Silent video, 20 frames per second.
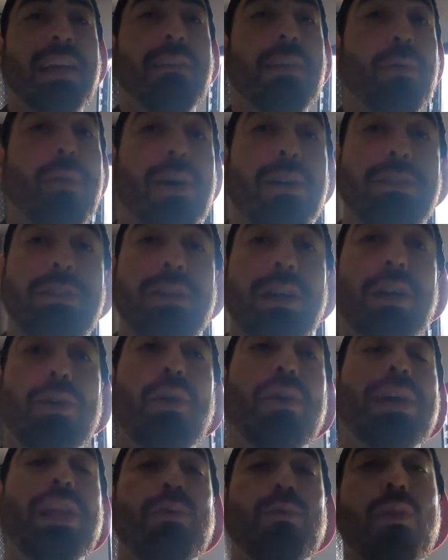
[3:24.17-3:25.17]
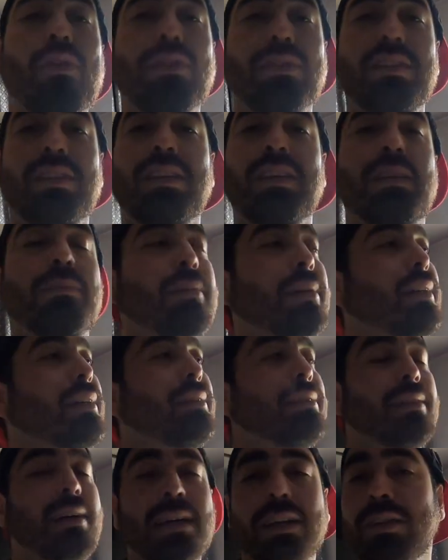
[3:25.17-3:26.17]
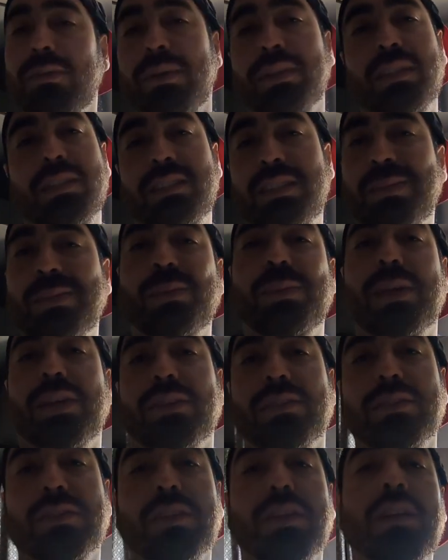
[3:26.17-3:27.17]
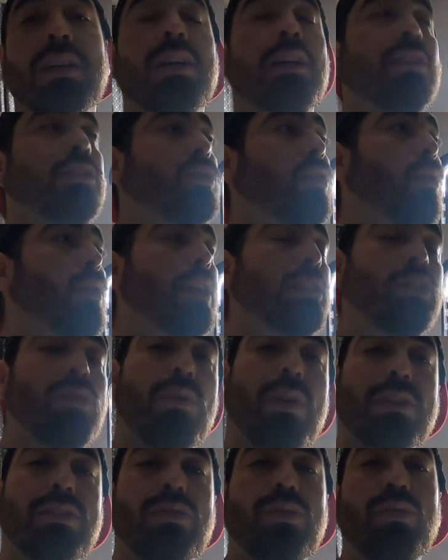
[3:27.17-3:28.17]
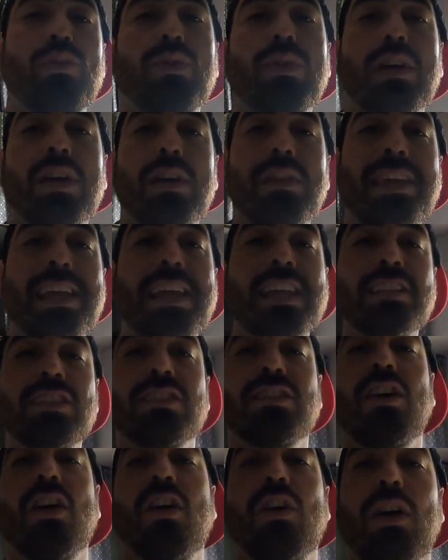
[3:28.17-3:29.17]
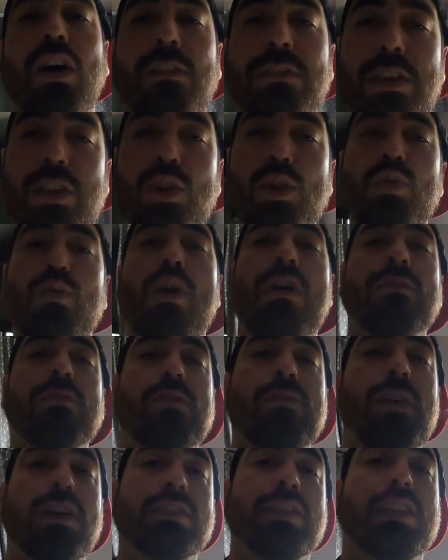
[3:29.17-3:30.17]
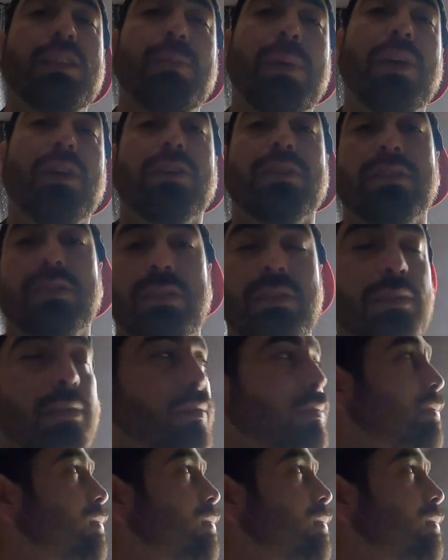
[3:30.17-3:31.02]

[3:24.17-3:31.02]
If I wanted to, I'd go get it warranted, but I don't want these cheap speakers. So let's go on to uh, the install of the new Rockford Foggy speakers.